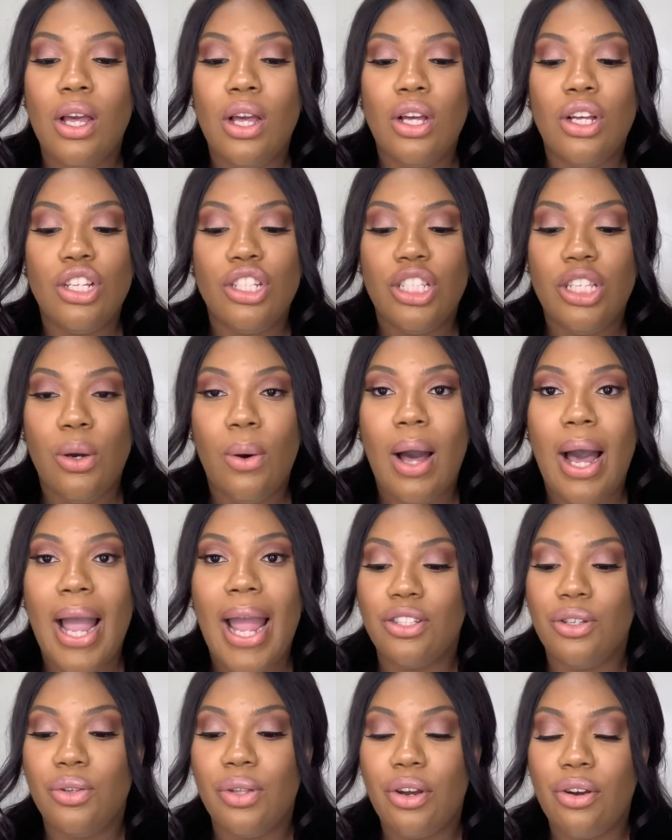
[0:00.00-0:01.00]
So
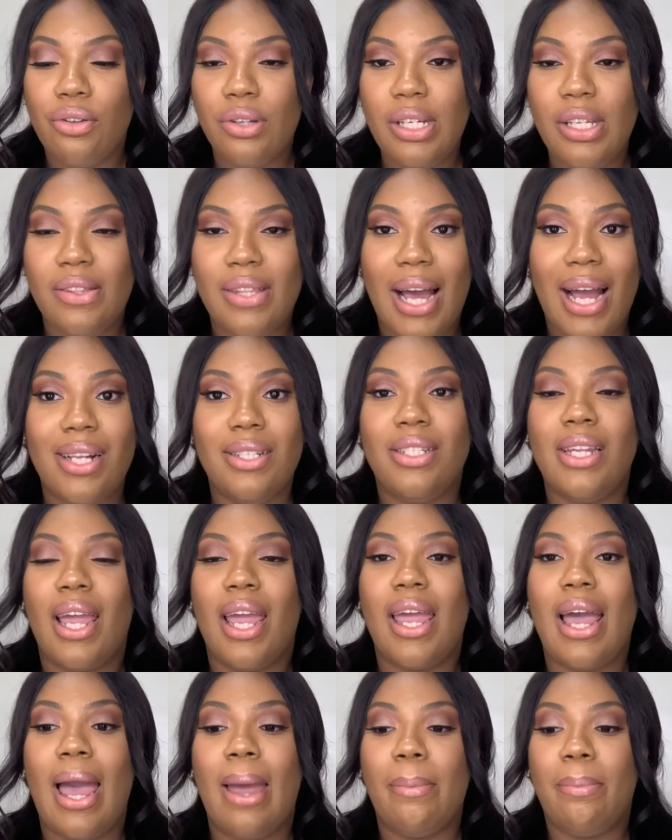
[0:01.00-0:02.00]
I literally that
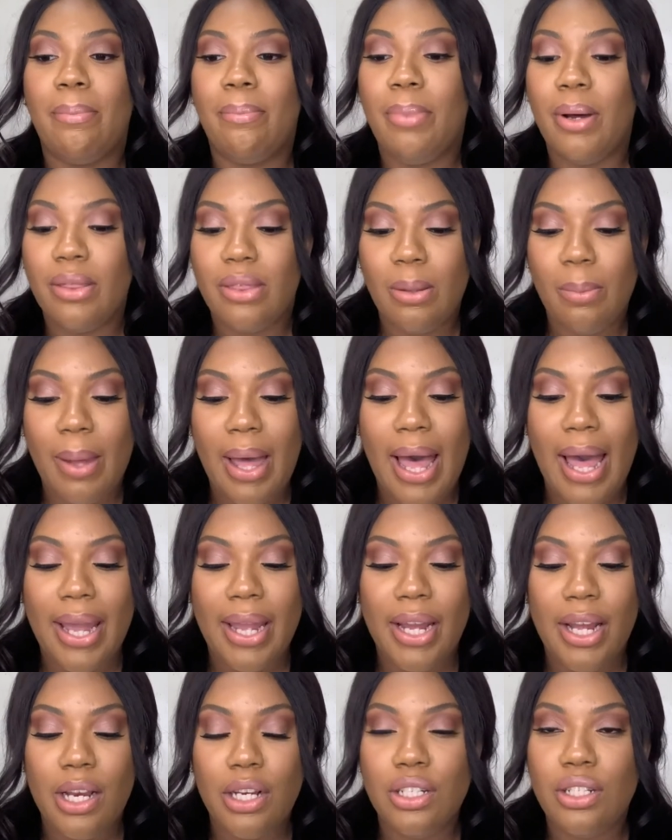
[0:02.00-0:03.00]
day, I put the
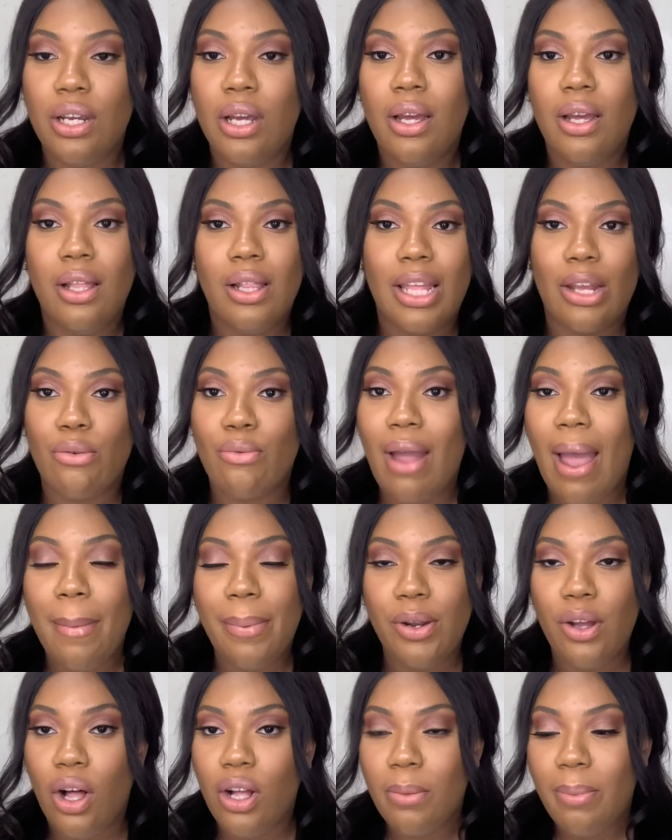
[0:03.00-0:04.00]
package, like
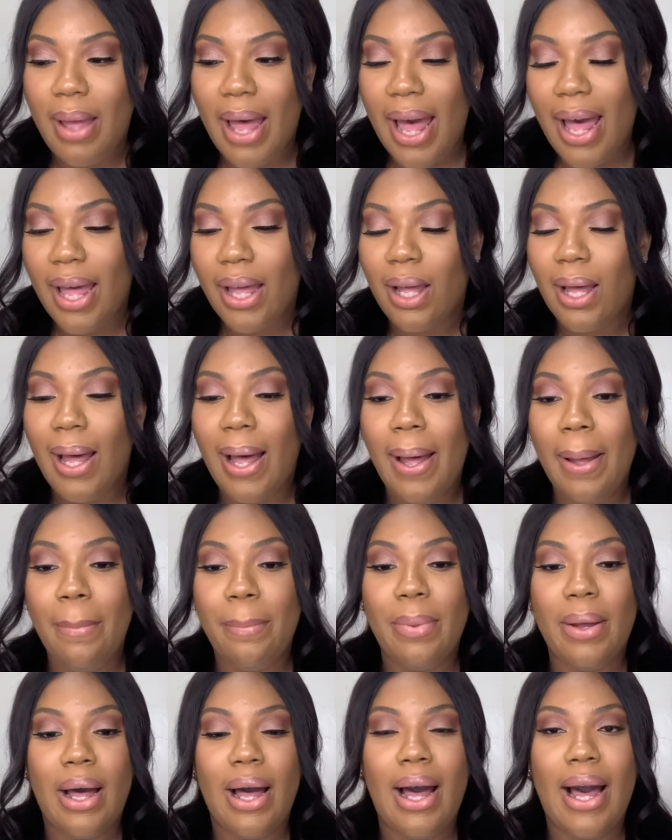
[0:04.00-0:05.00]
wrap it all back
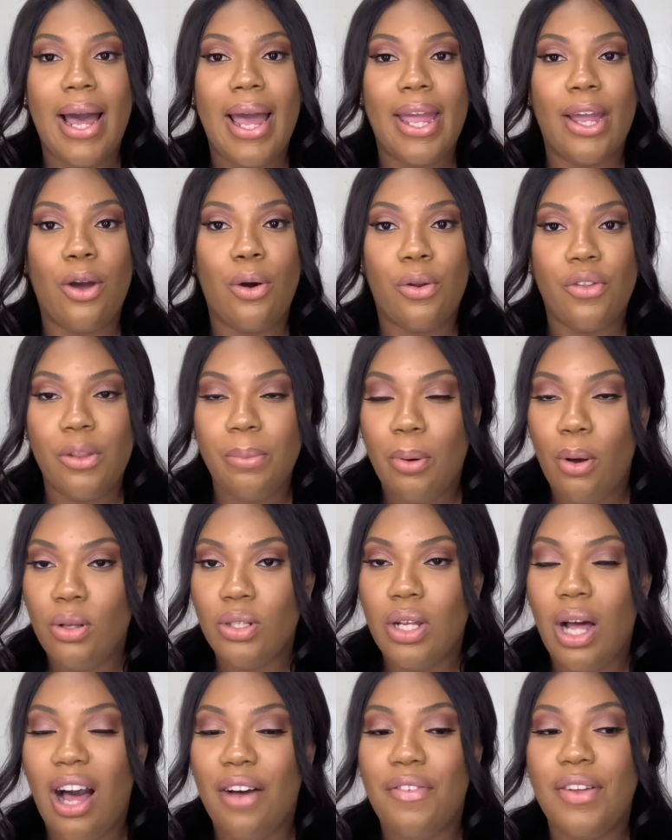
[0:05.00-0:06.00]
up. I go to the
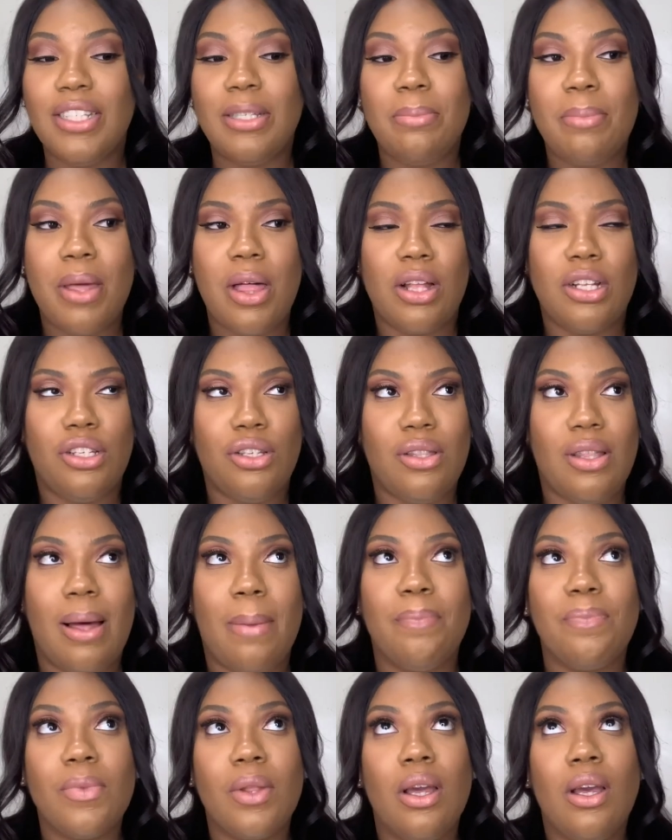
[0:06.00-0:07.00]
post office, mail it to
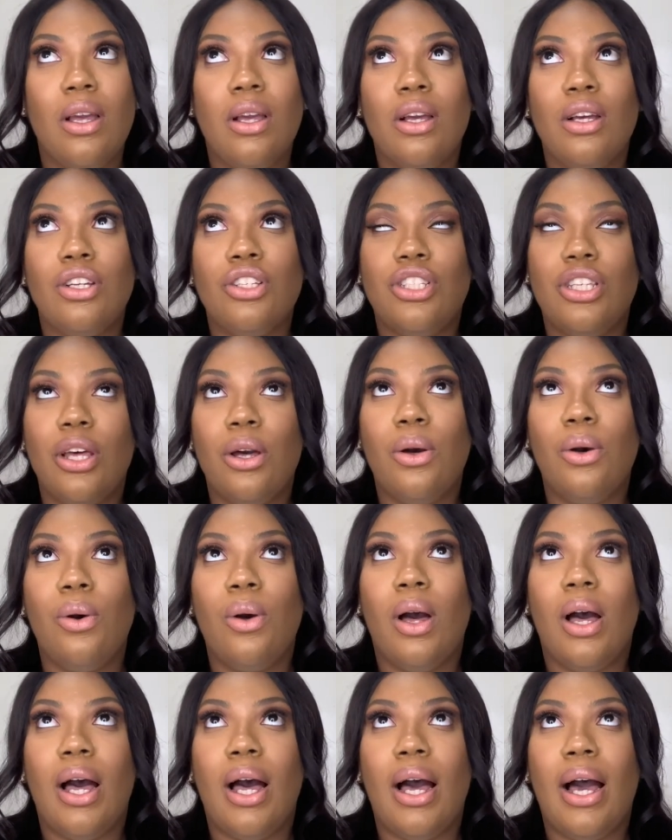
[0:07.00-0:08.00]
them.
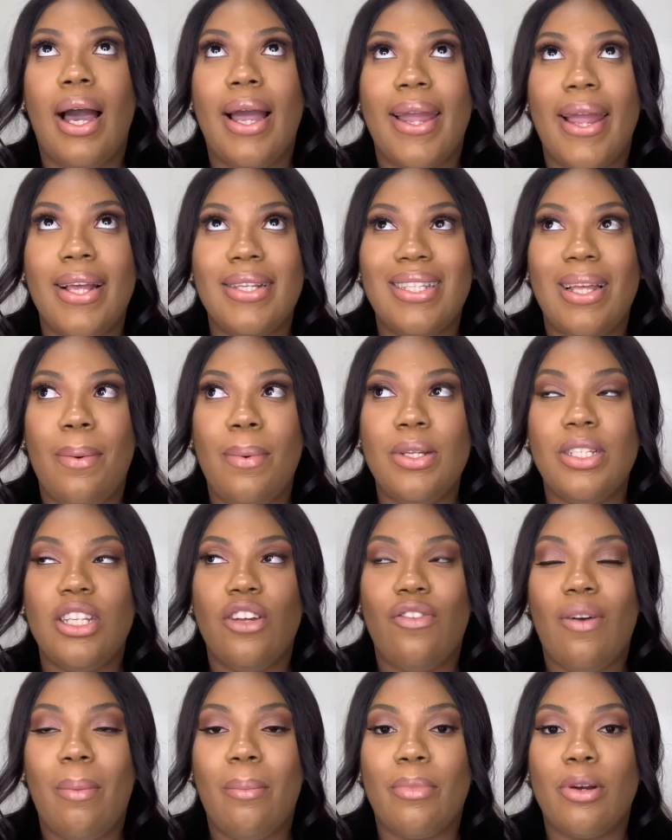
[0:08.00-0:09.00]
So I guess that was
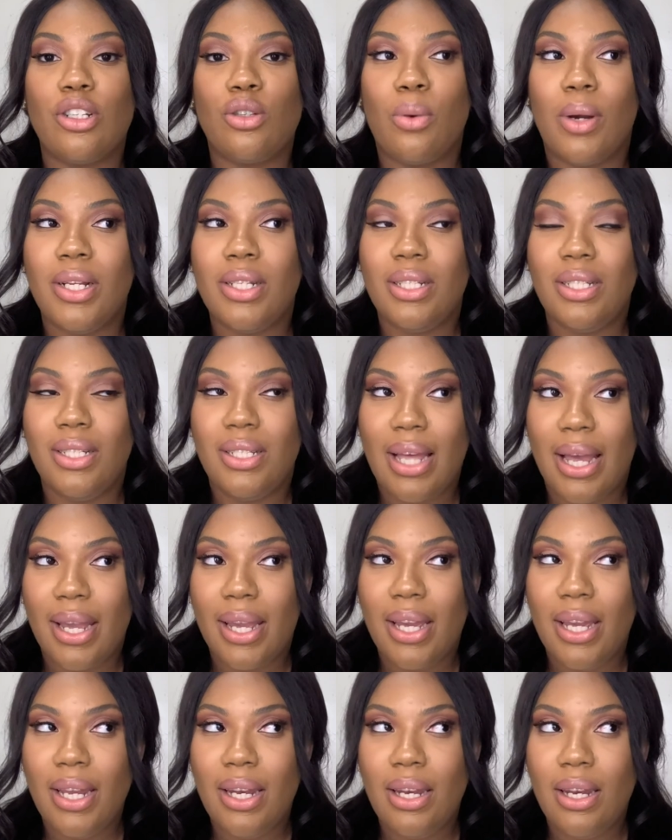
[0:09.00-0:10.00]
November
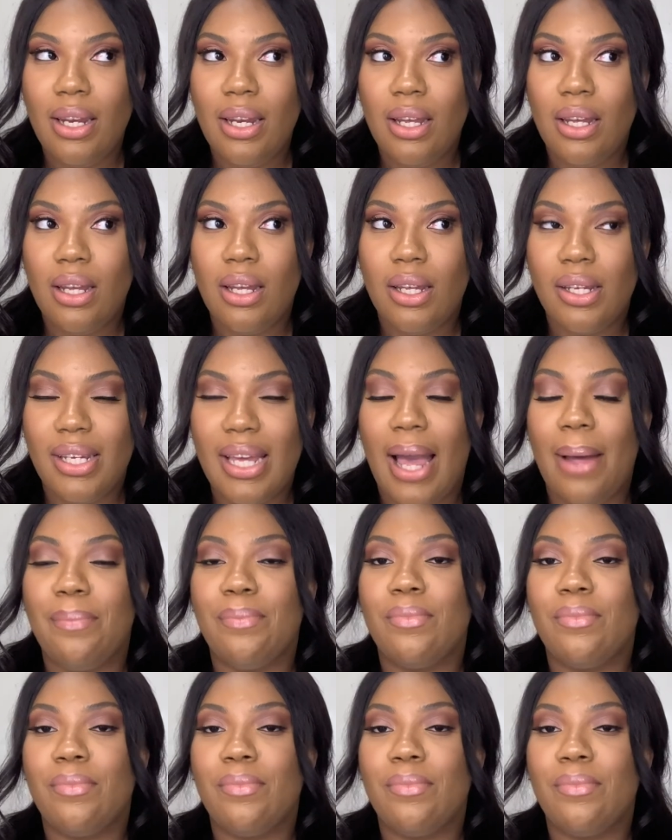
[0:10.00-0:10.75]
22nd. Yeah.